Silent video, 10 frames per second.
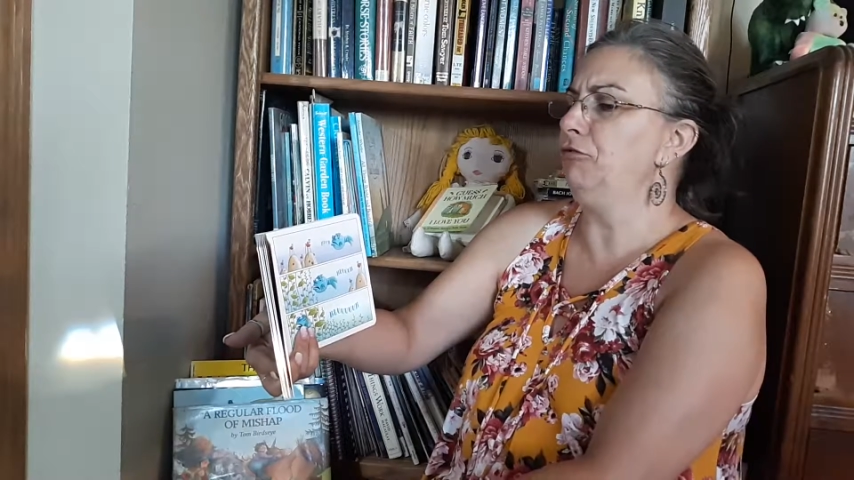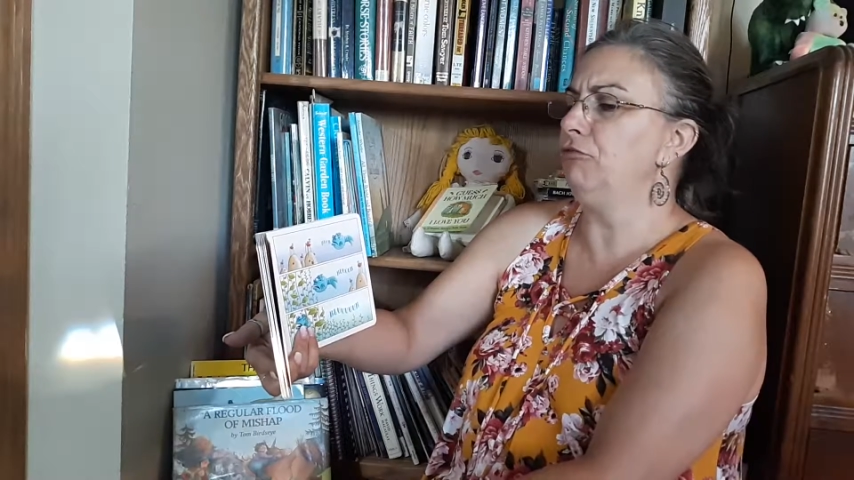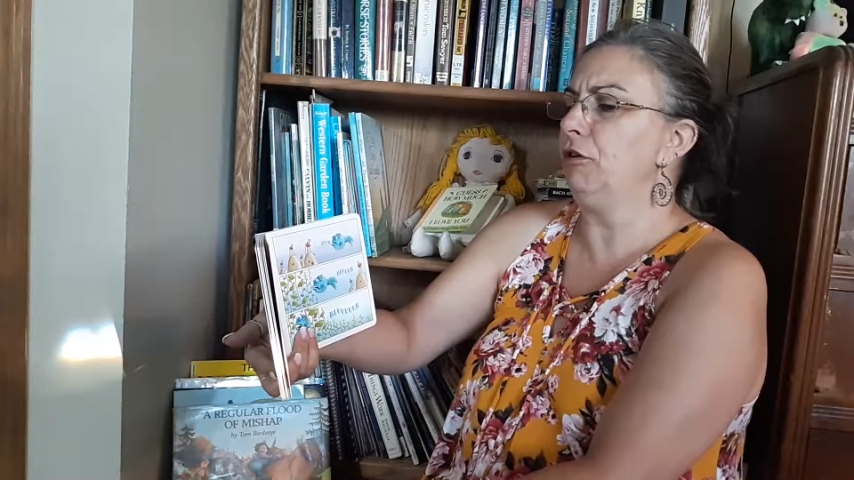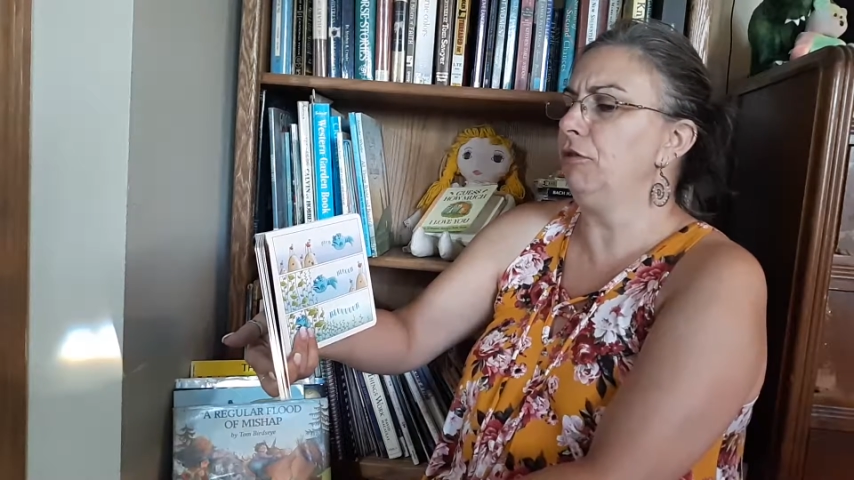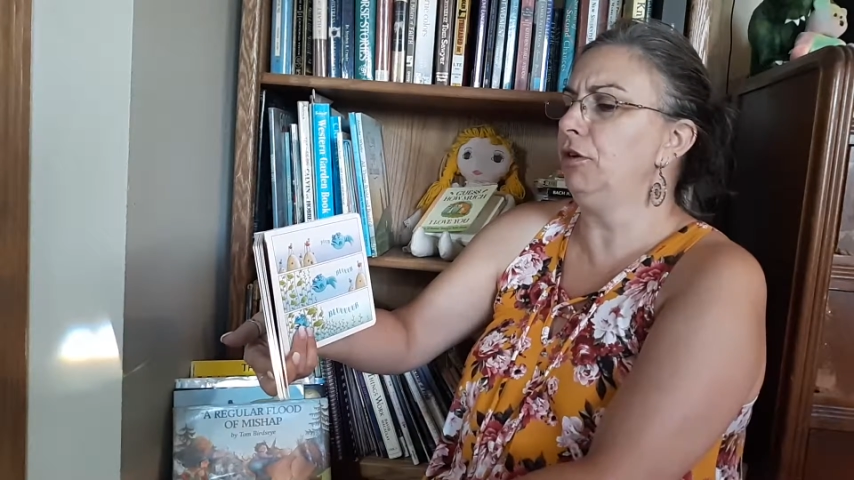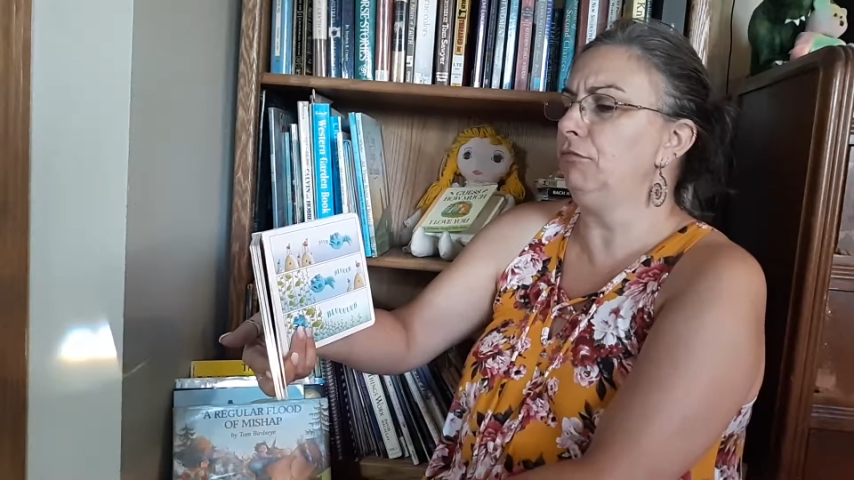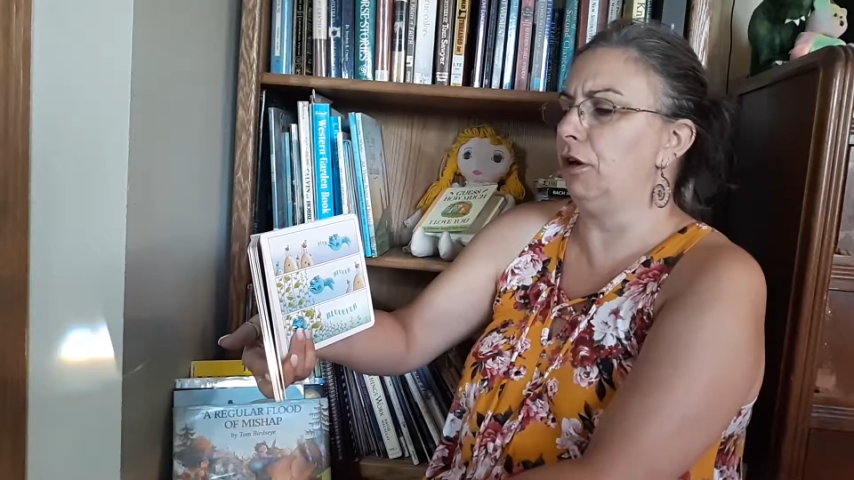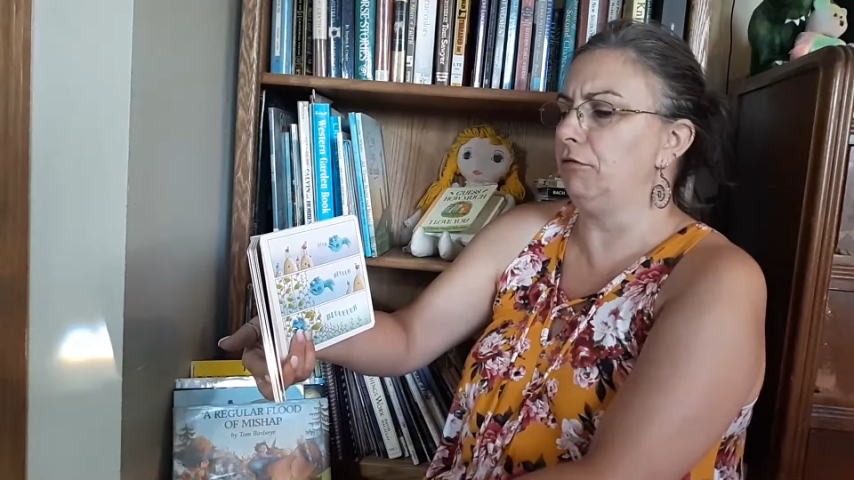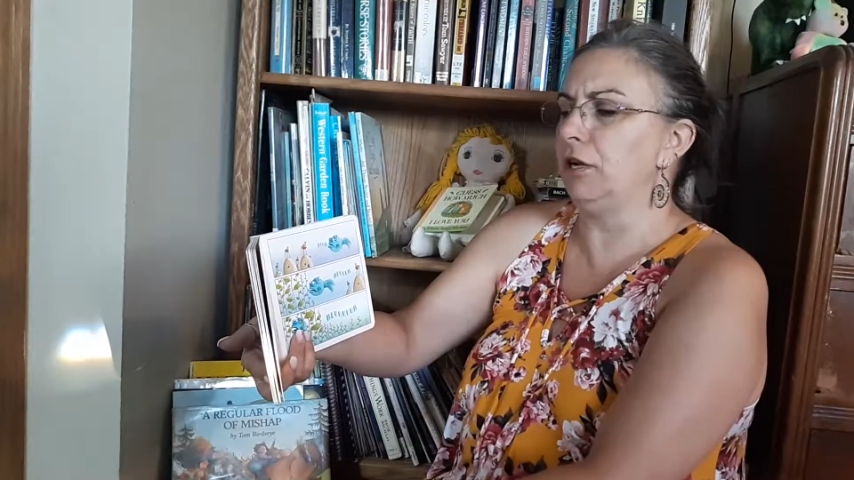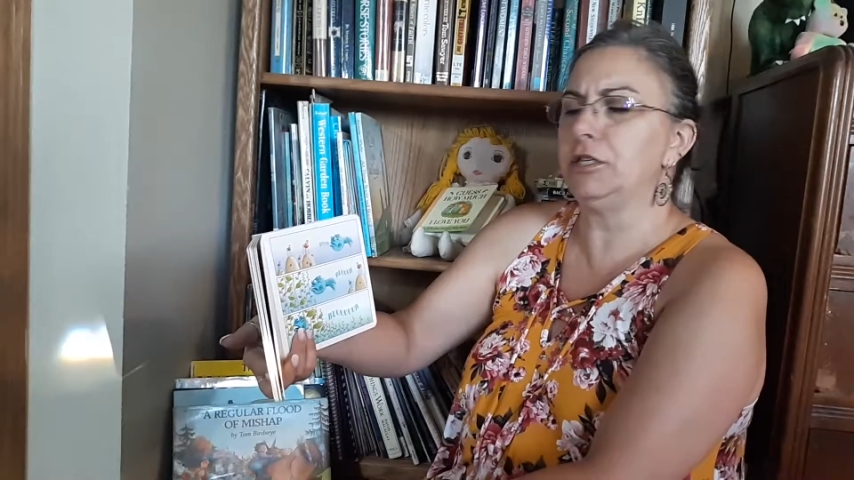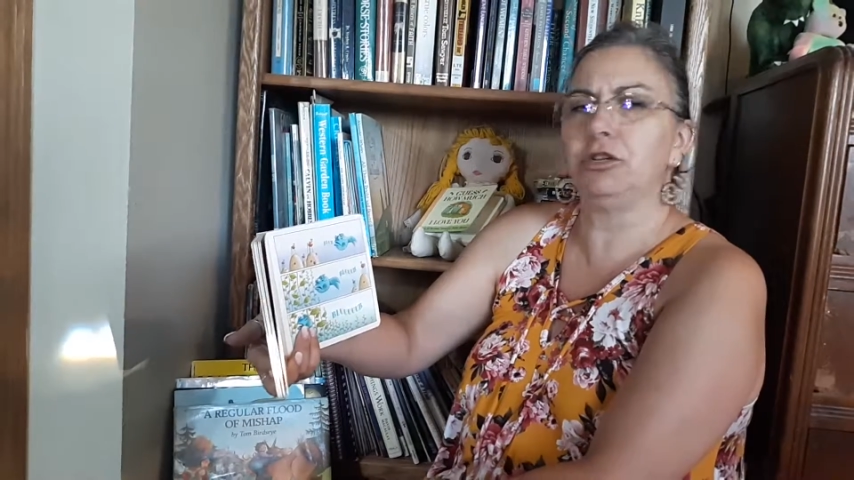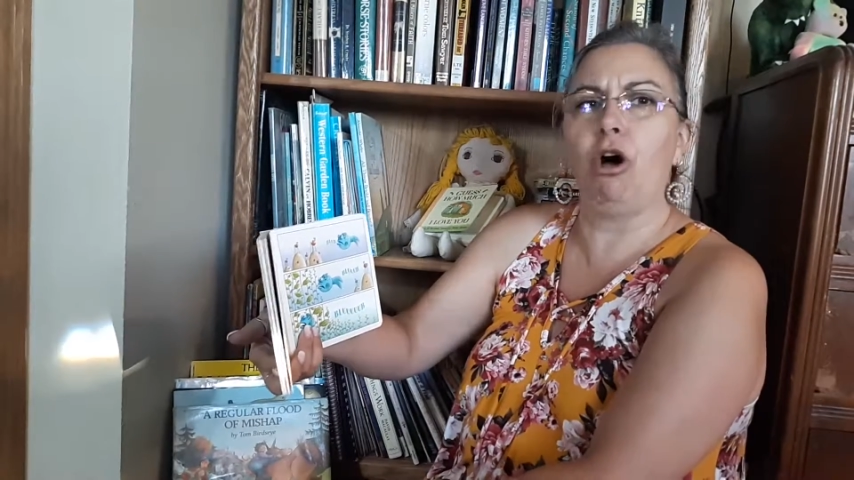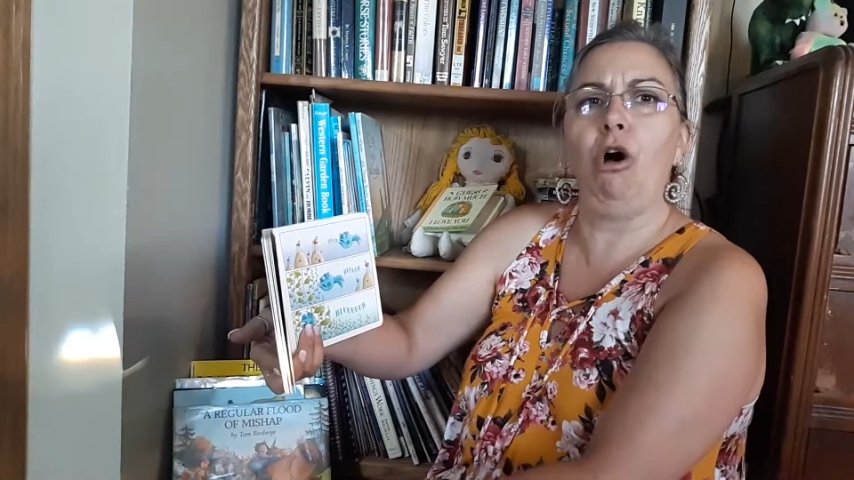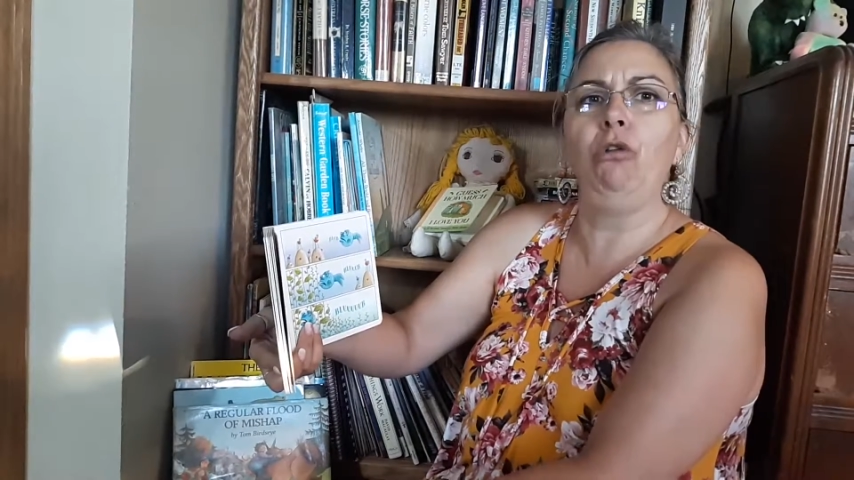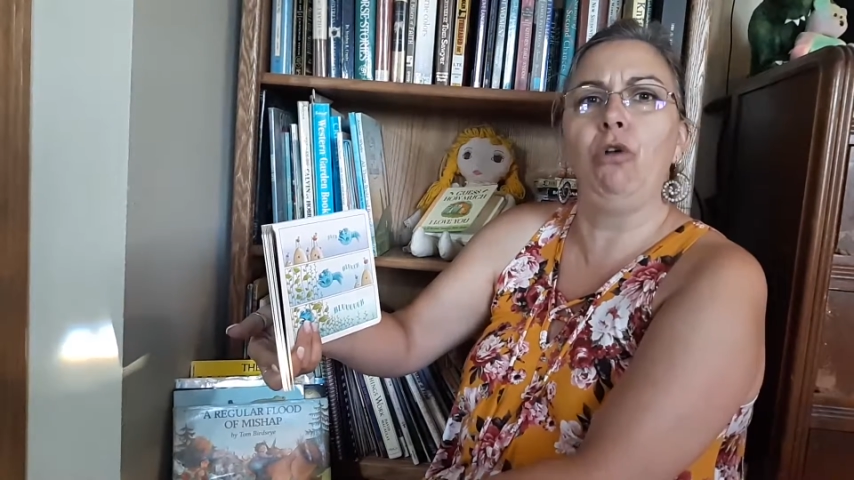dreary worries
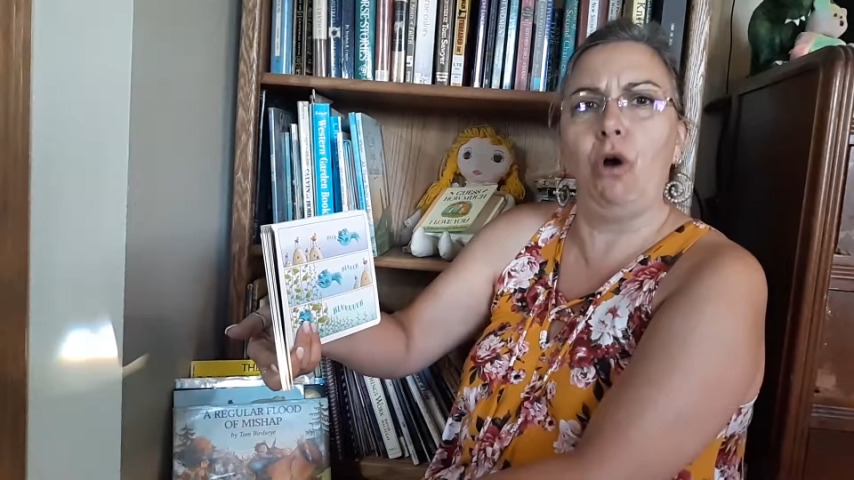all